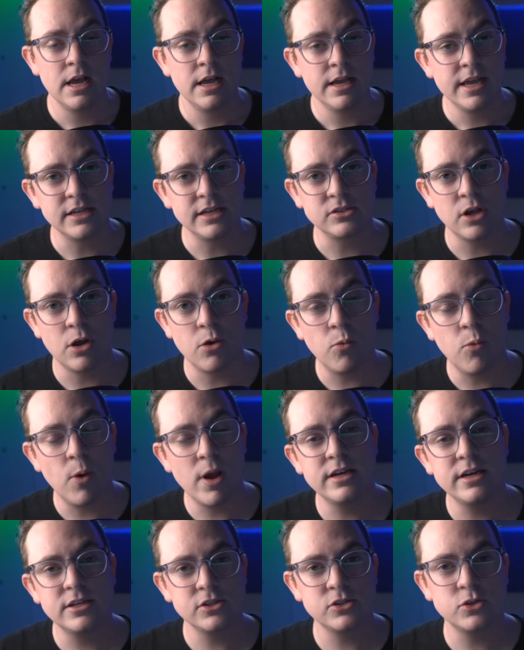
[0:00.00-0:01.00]
Yeah, so I
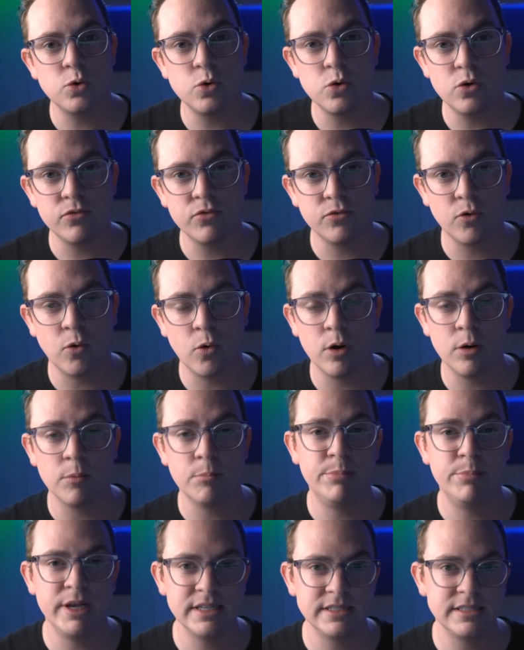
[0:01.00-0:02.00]
went to school for
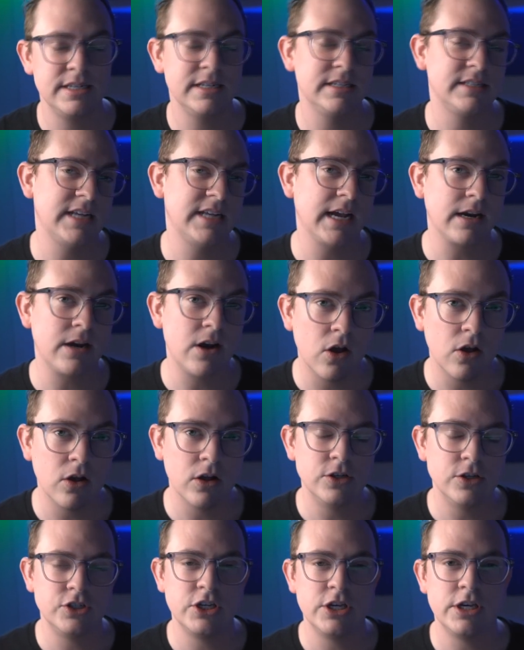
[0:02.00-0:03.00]
business
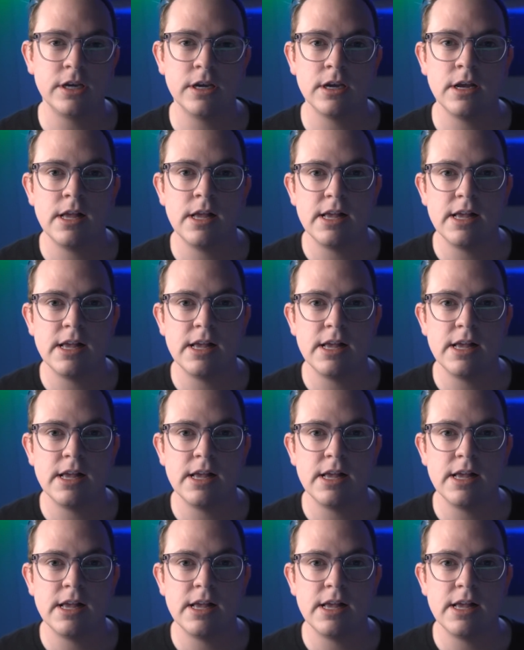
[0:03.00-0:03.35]
technology,